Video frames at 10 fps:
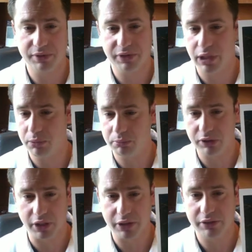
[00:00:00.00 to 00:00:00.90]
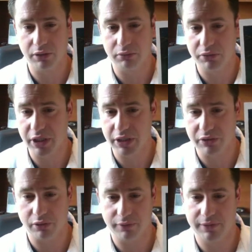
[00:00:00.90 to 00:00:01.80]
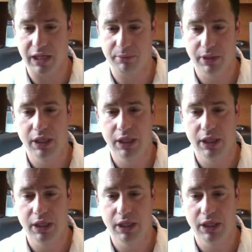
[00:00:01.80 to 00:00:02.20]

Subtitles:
a scalp reduction, a rotational flap,